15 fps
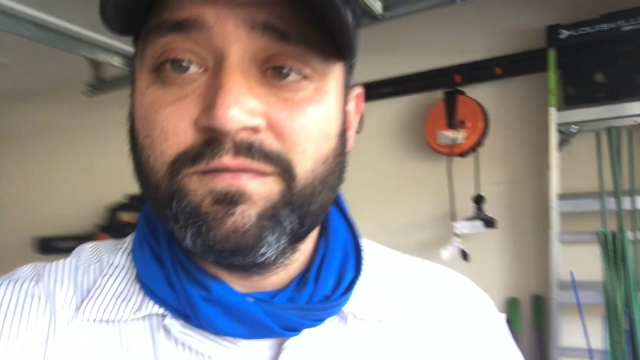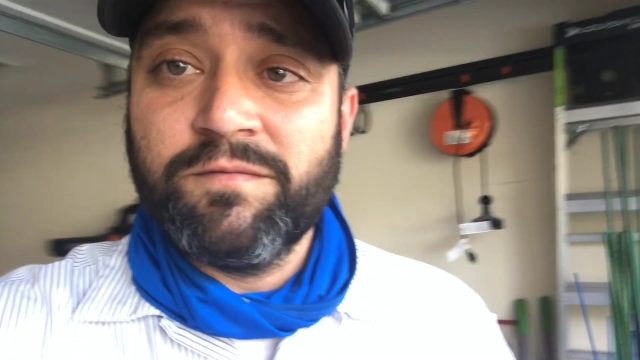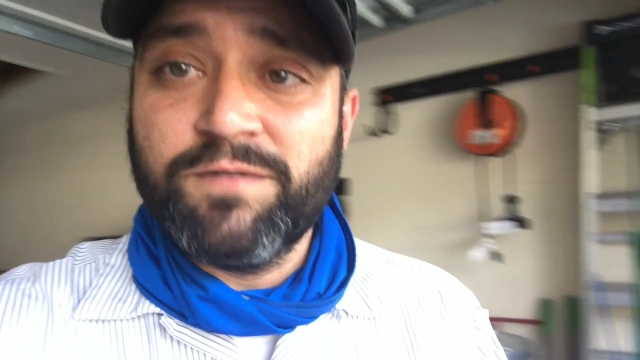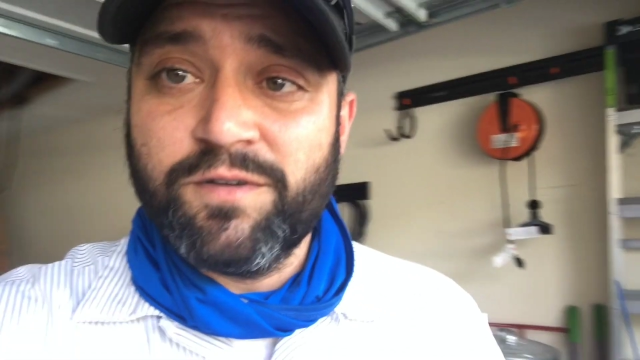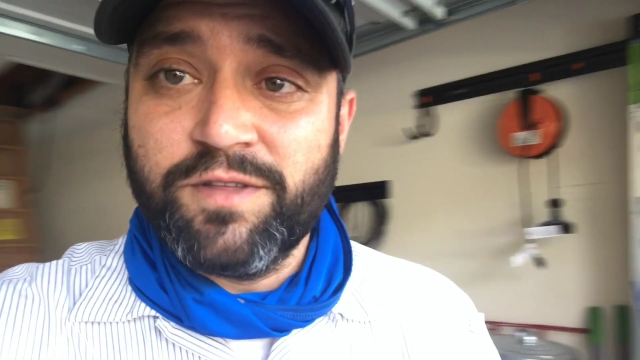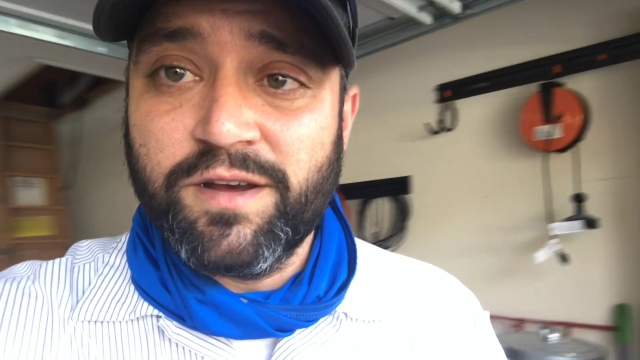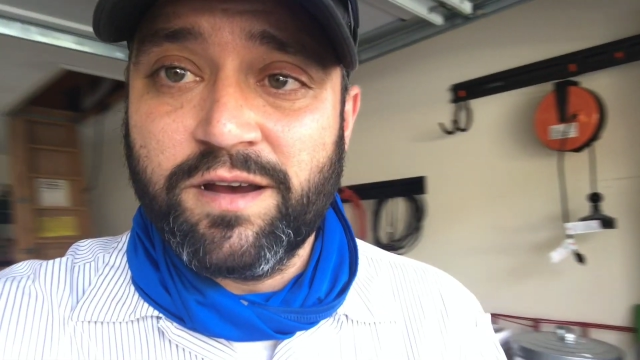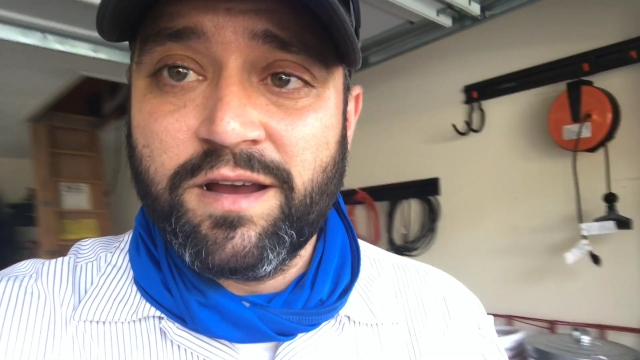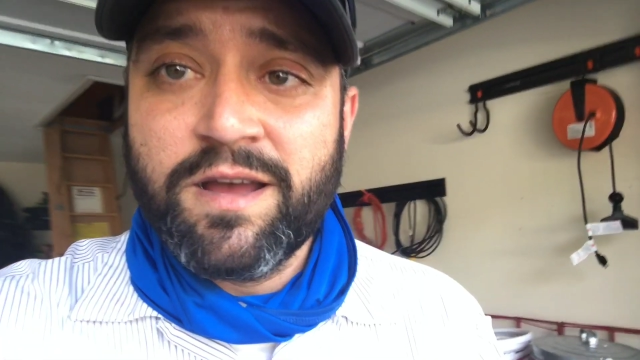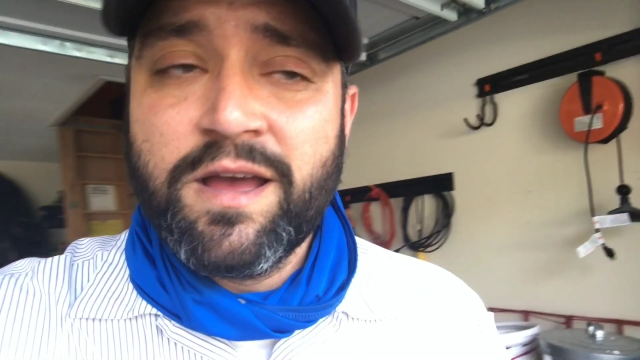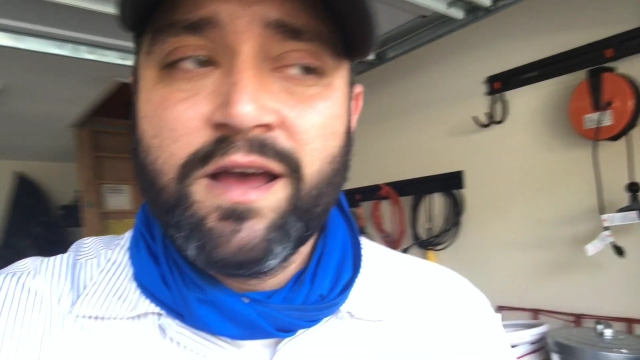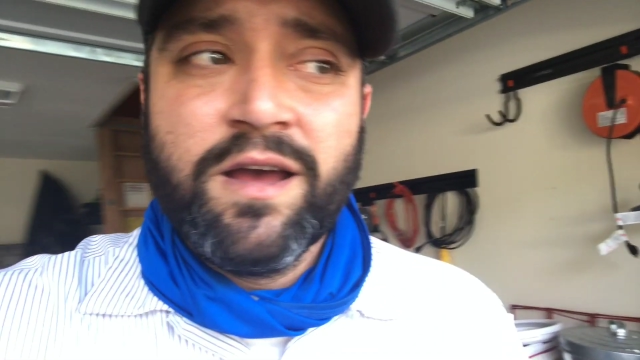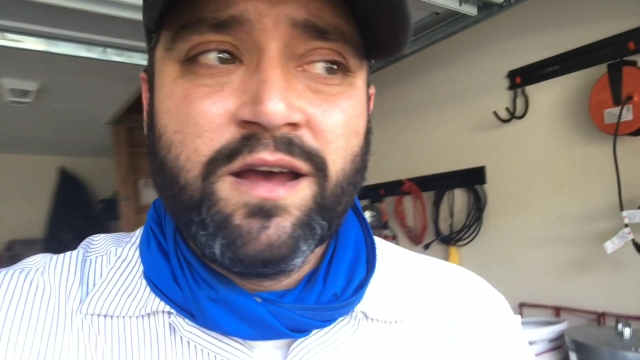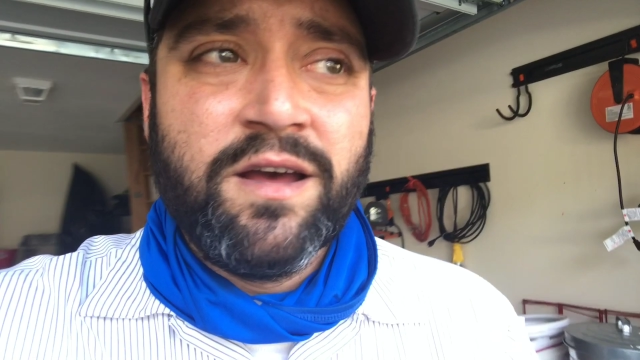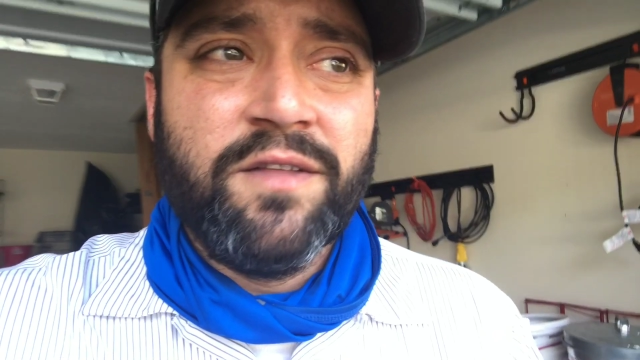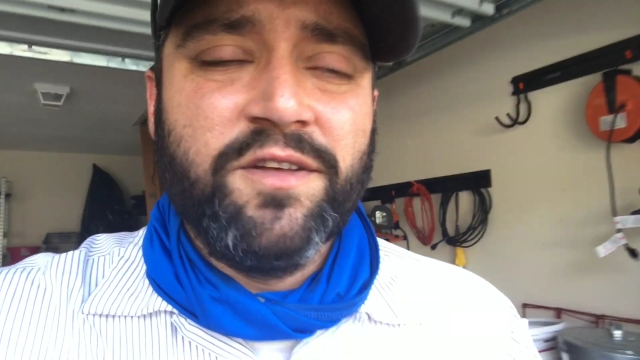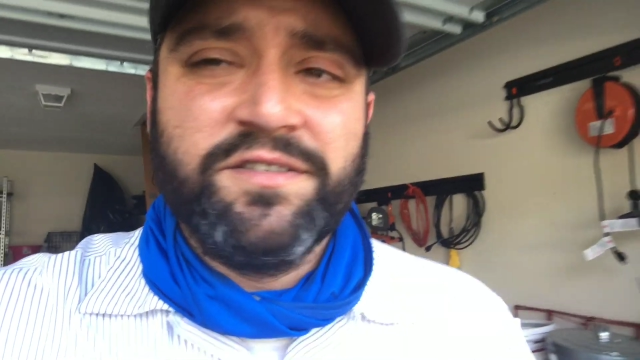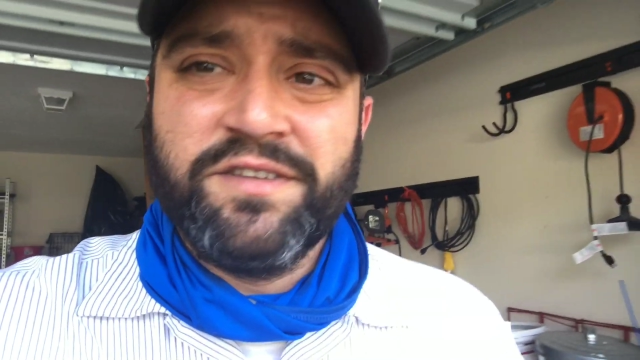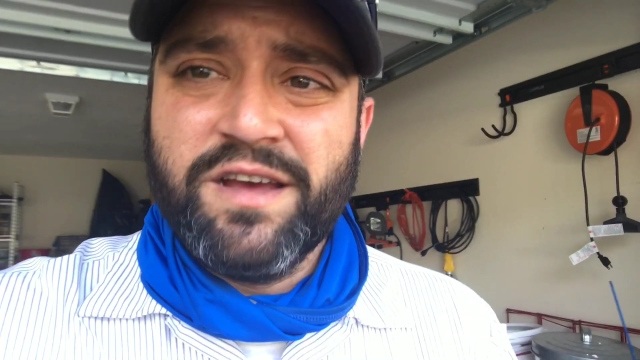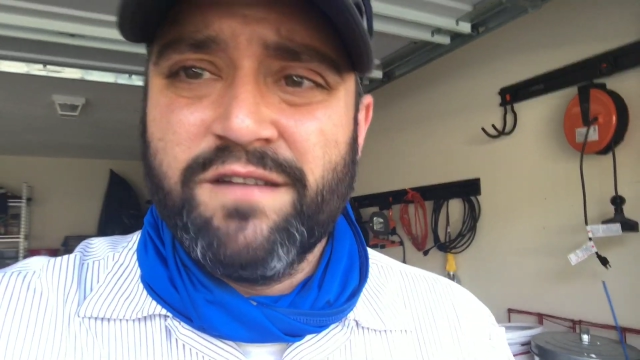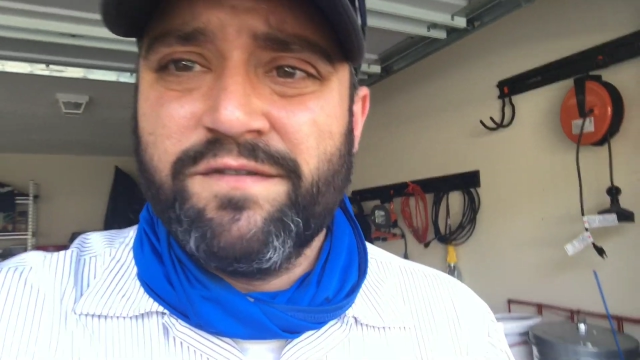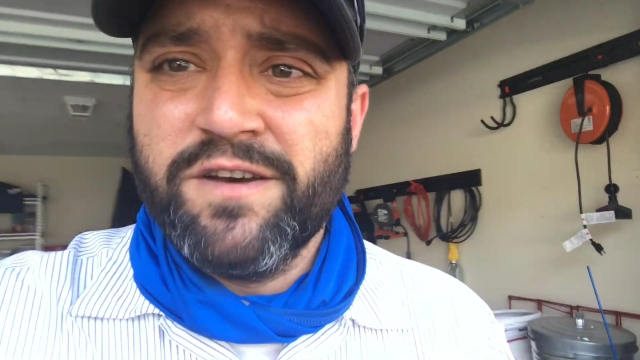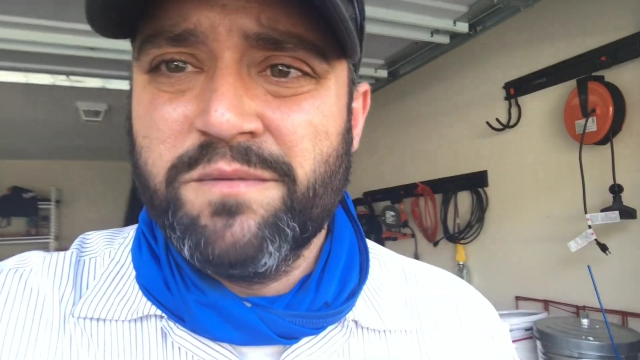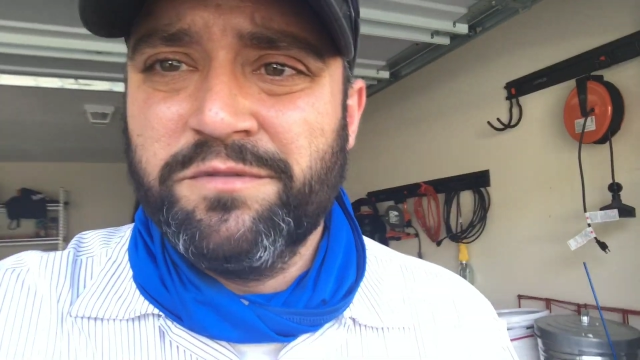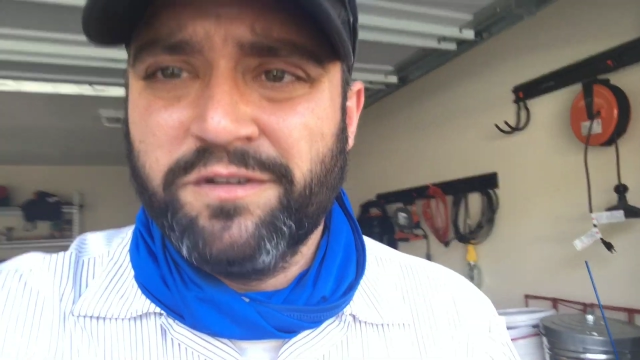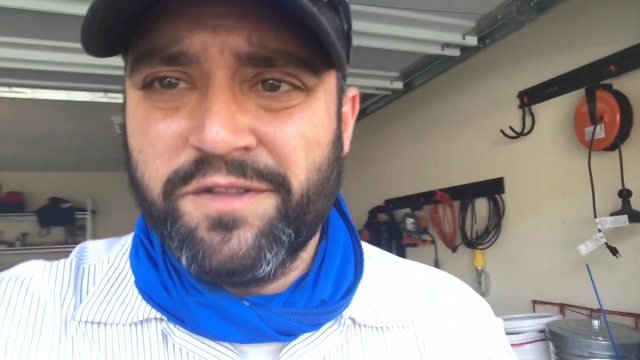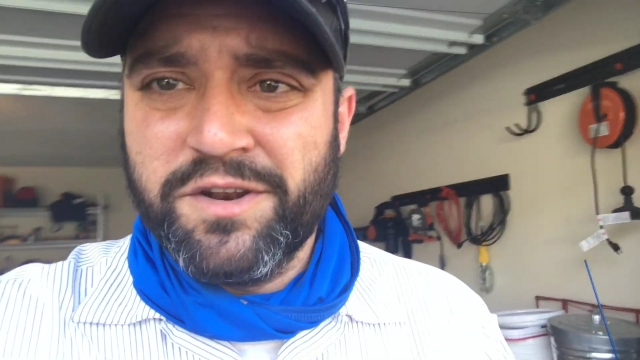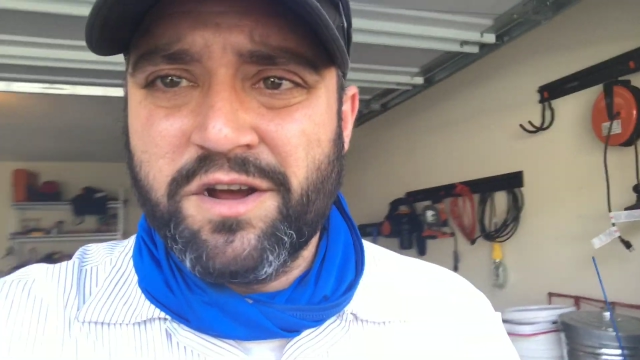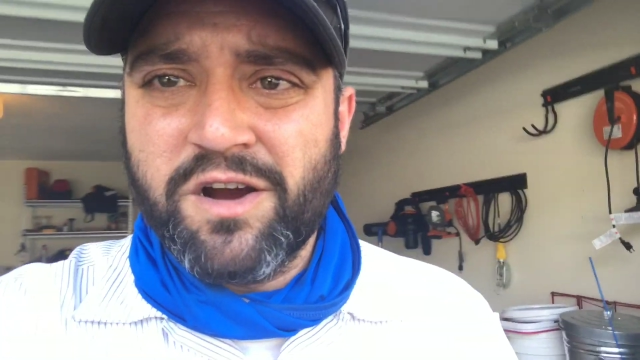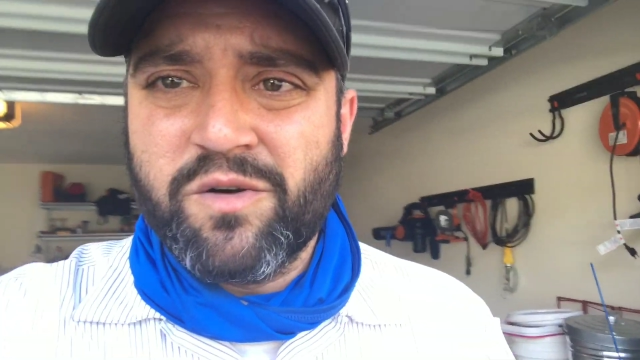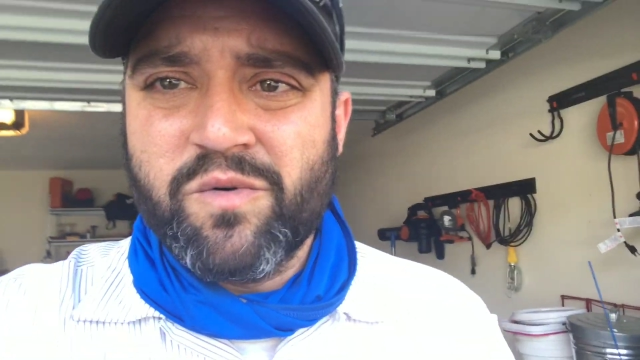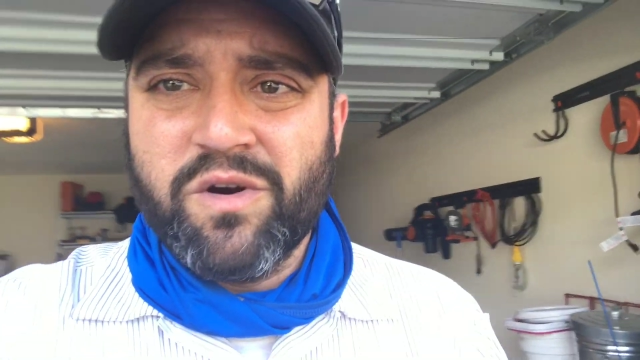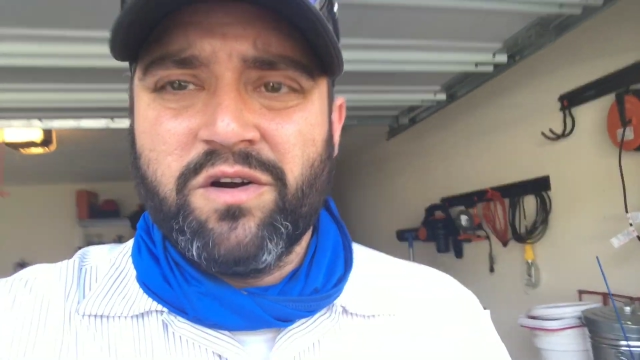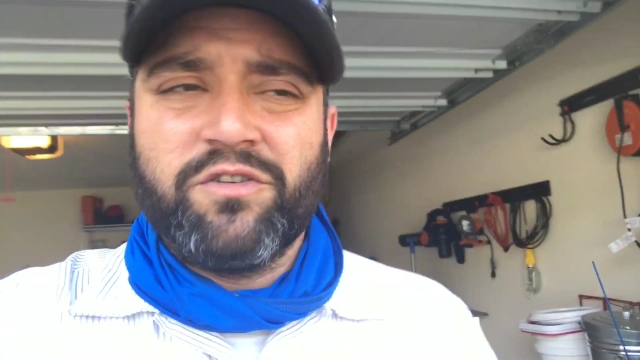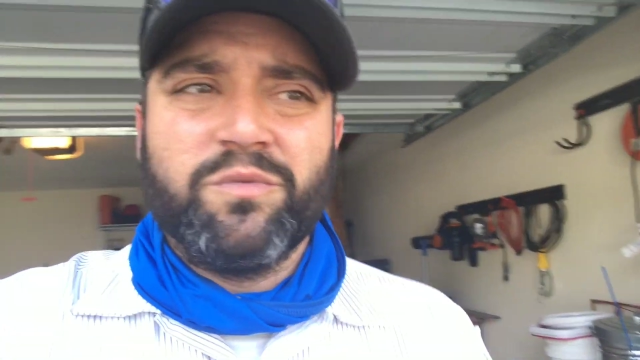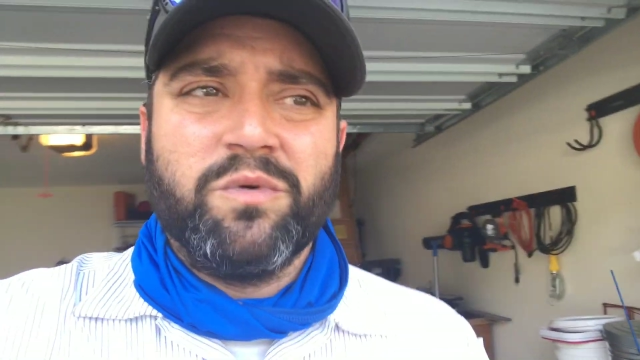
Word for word: for the, the CFMs and the ductwork.